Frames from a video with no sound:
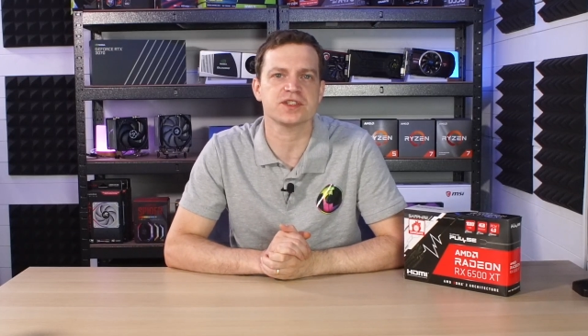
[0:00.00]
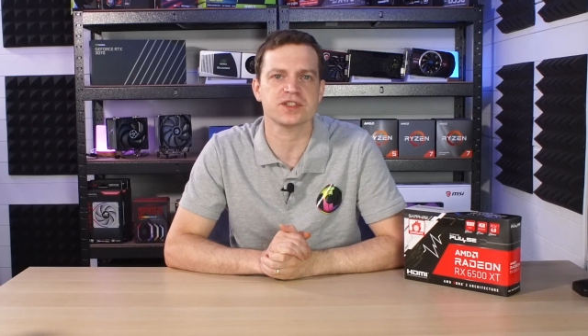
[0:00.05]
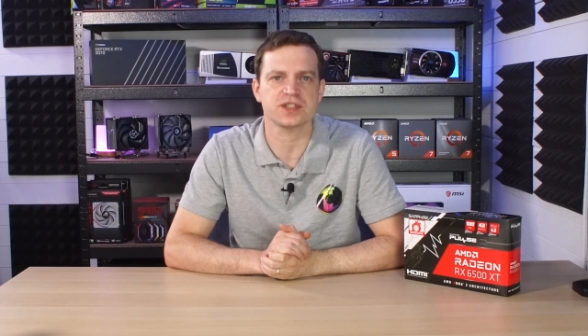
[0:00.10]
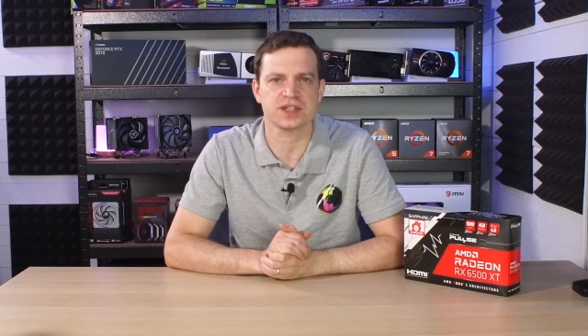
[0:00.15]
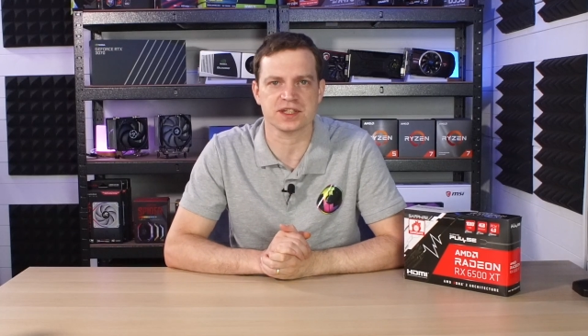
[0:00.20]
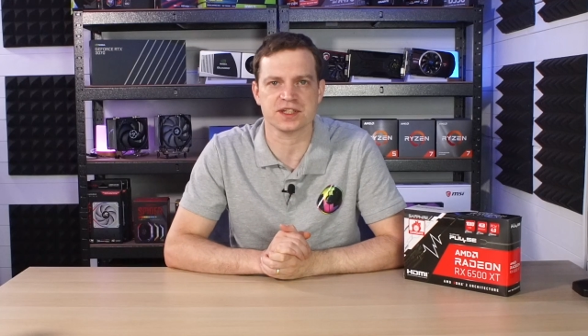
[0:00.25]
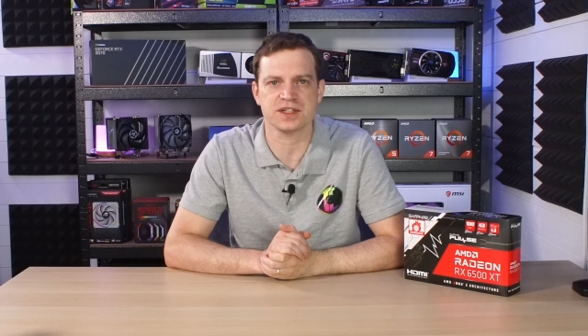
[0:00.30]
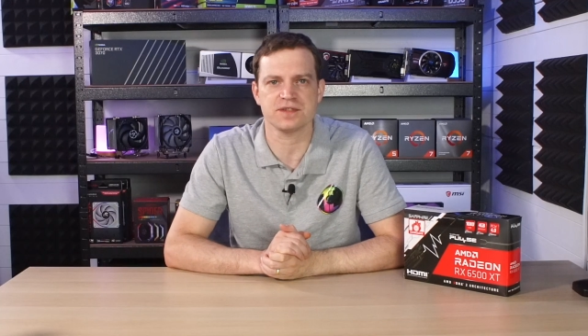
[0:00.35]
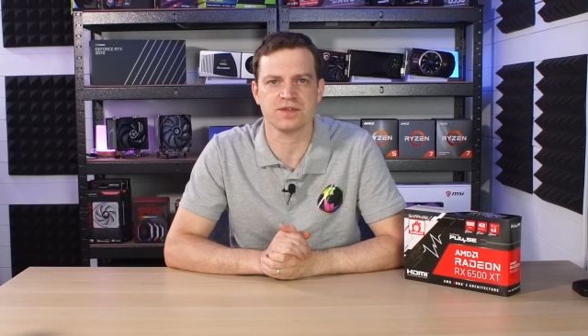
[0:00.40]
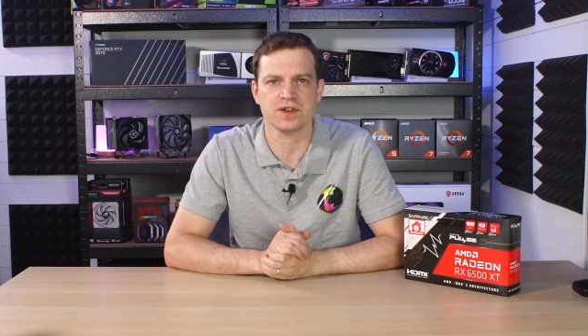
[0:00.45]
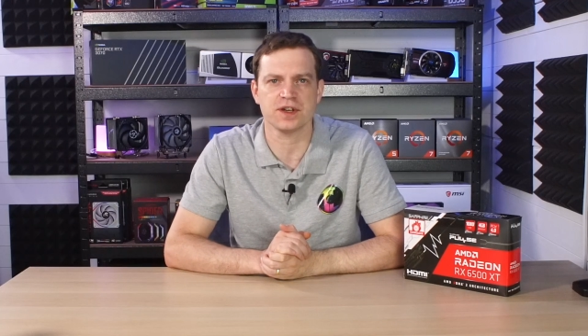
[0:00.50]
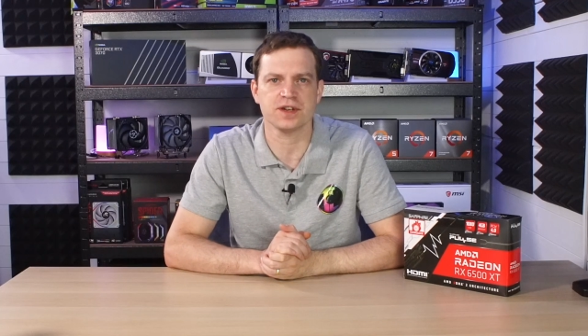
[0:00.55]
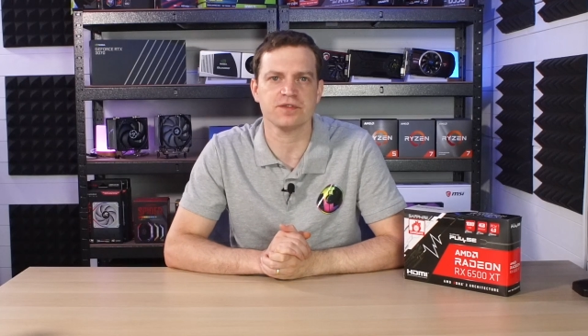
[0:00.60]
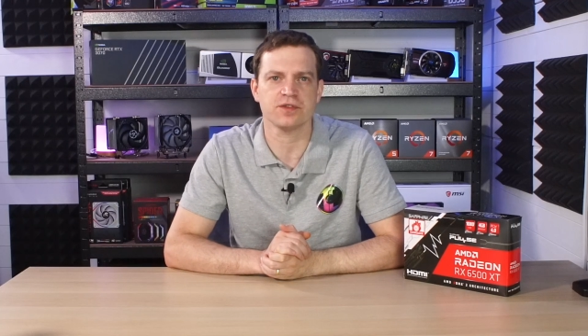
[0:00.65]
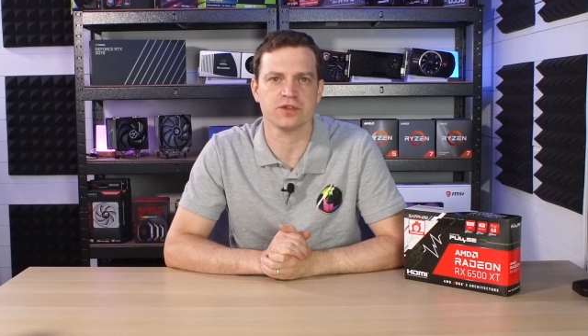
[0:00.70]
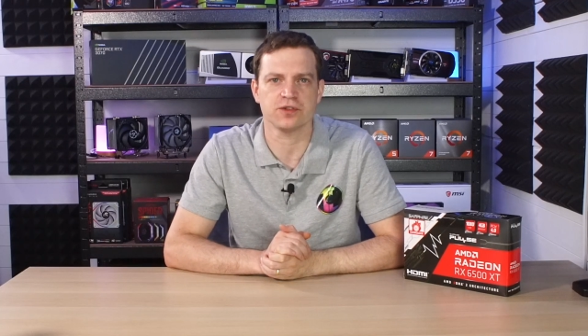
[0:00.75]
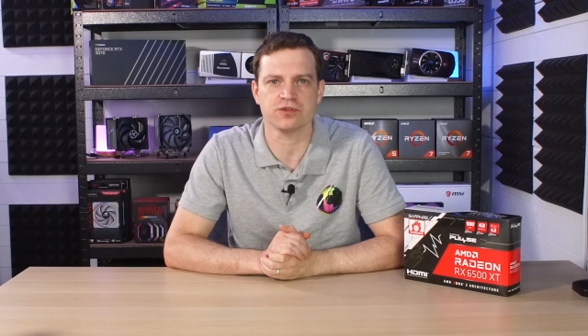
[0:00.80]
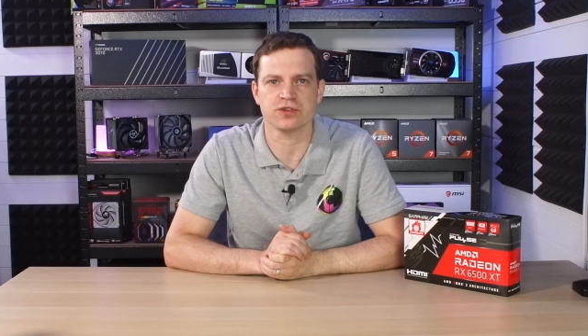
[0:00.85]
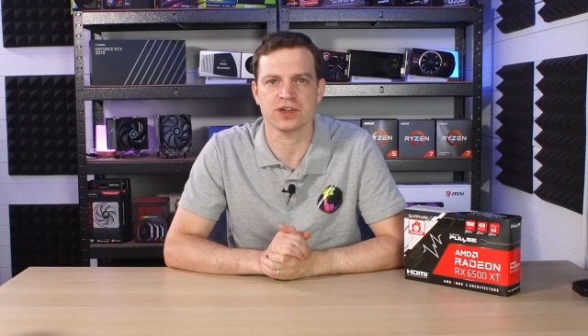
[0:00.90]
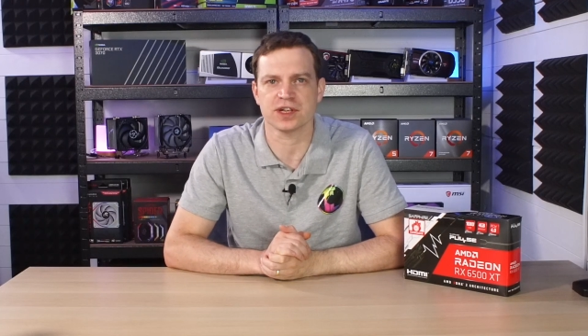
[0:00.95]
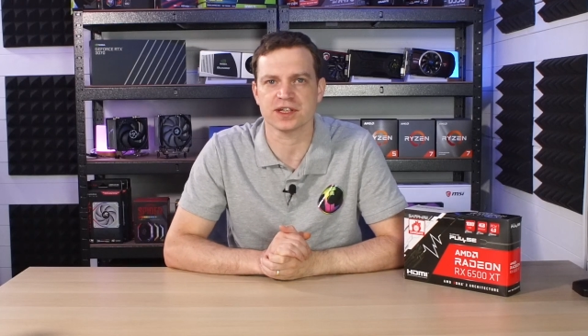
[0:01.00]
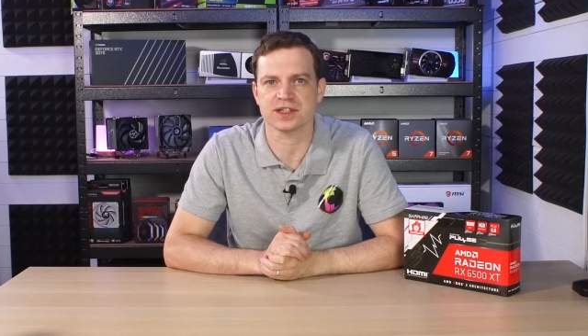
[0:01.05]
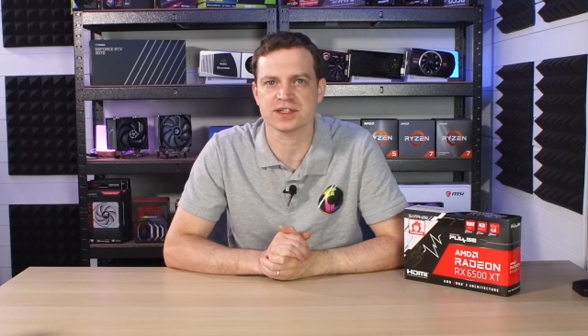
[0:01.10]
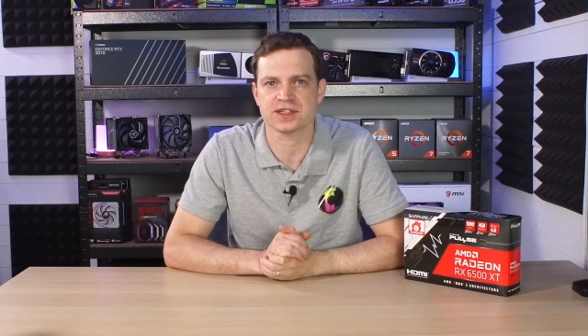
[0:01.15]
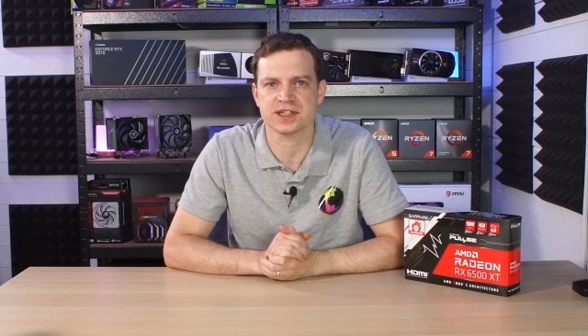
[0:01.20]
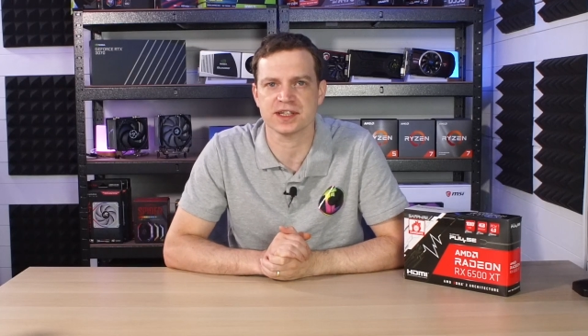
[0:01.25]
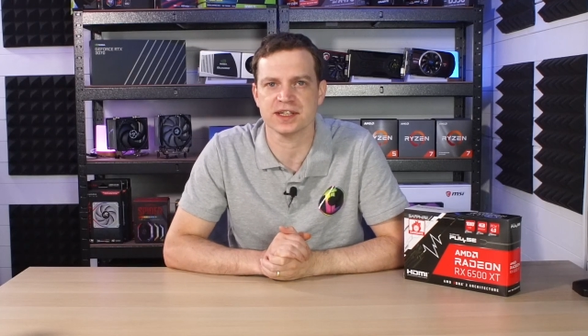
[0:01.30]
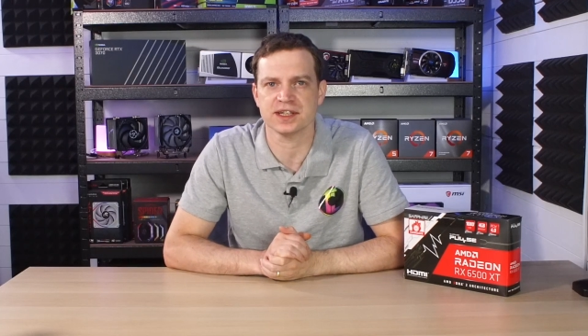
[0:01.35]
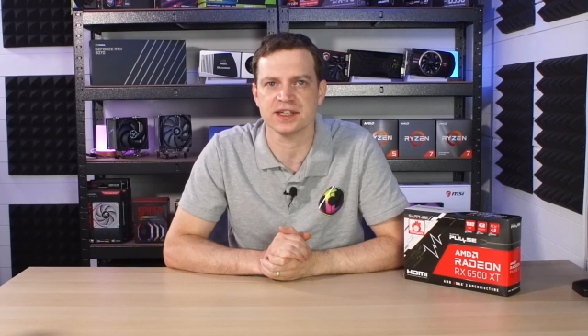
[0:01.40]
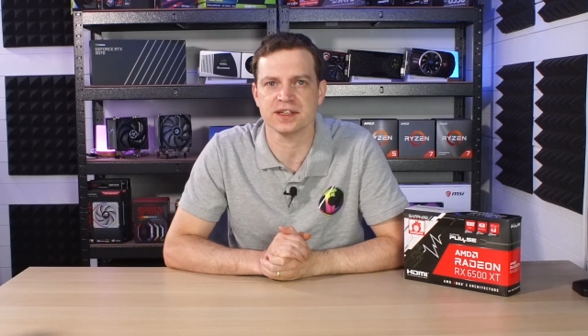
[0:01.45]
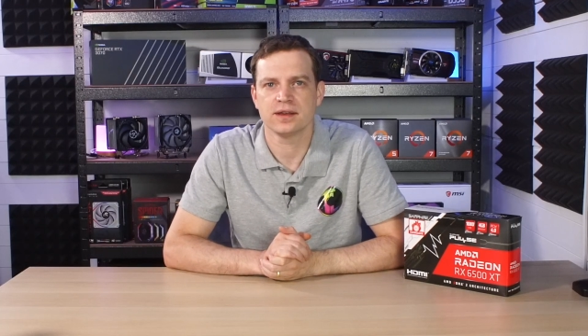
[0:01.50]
6500 XT.